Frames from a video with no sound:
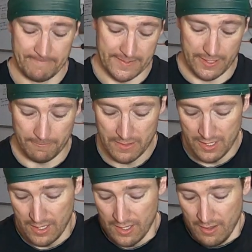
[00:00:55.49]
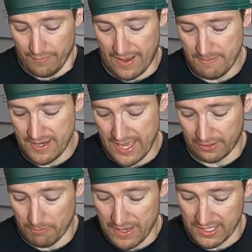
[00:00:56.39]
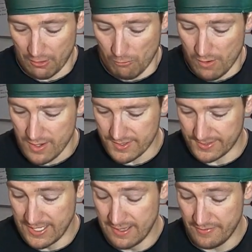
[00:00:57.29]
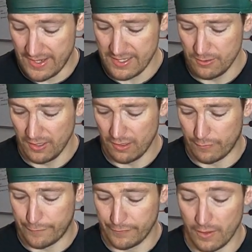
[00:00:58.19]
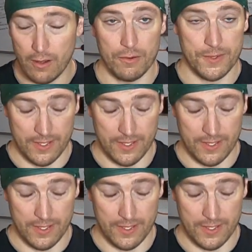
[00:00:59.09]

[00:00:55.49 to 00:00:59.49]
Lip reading: So 5-minute echo bike it was. Then I do a little flow.